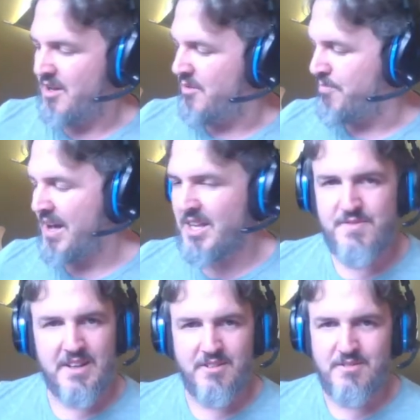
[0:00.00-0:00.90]

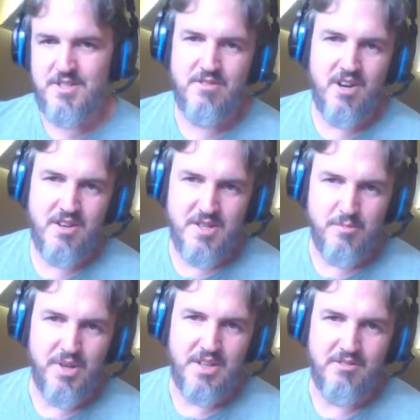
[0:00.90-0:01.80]
Balance factor of 0 is
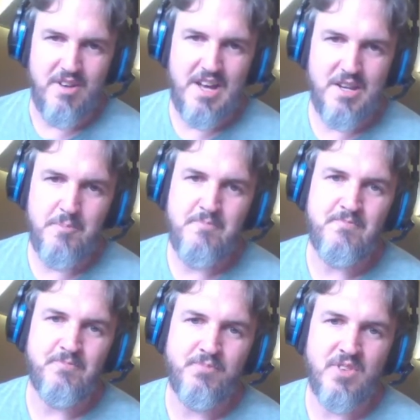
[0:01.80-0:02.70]
completely random.
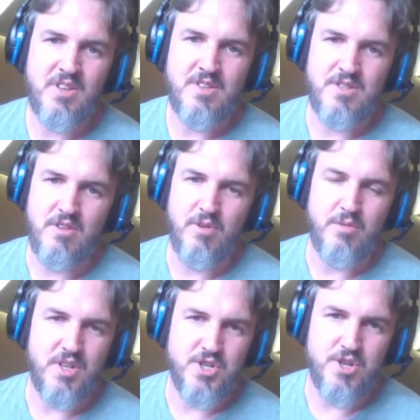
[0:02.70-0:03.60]
So if we
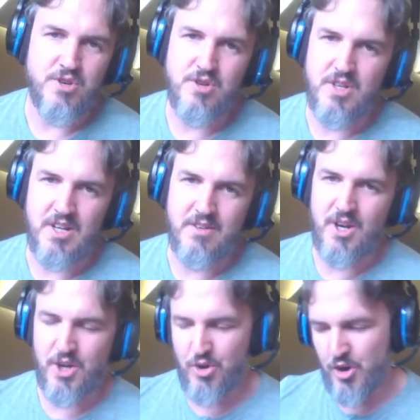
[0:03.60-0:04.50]
want to tune
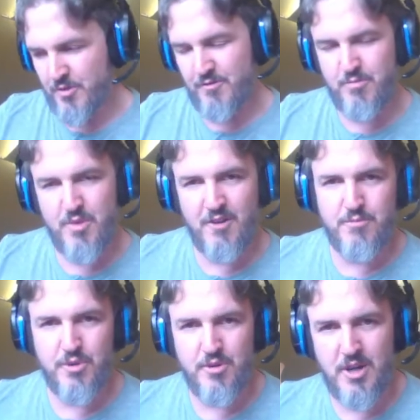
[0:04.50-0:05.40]
a group of
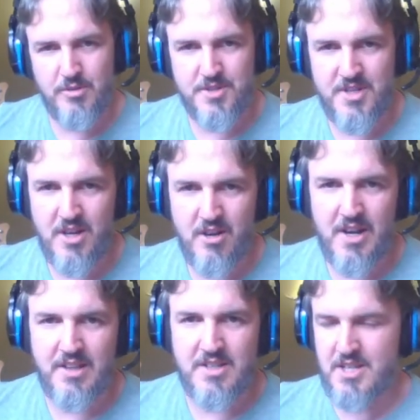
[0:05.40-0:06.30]
Bura, we'll say, all
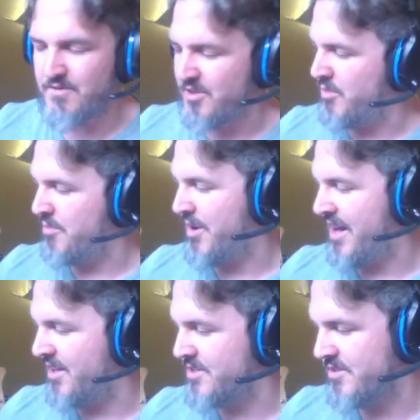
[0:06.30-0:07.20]
right, let's give them a
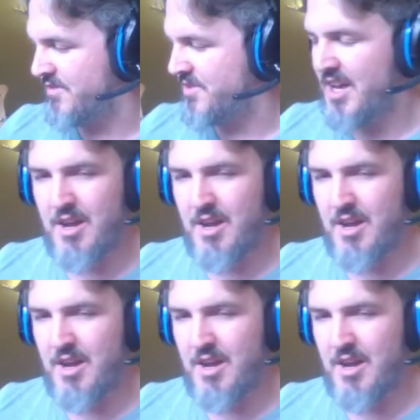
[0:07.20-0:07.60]
balance of, say,